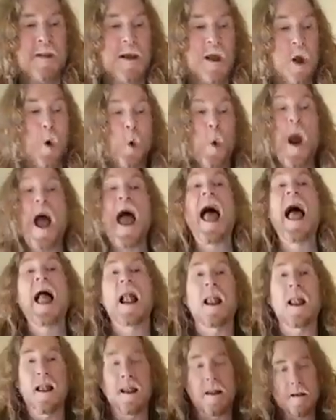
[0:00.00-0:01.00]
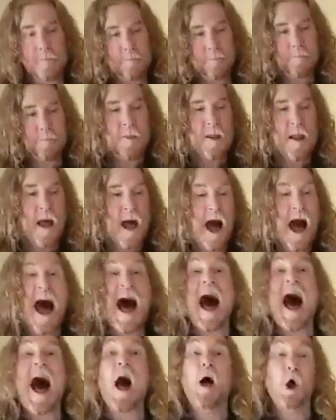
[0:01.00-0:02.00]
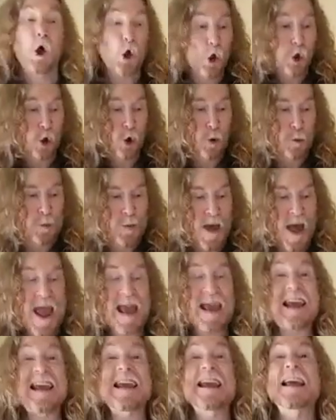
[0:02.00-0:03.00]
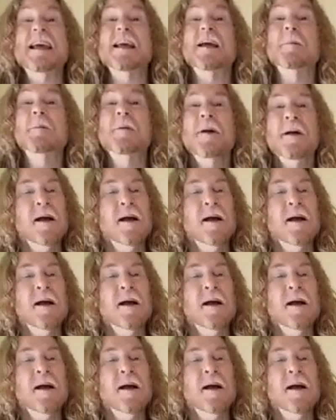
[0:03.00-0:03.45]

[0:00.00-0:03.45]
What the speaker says: Well, oh babe,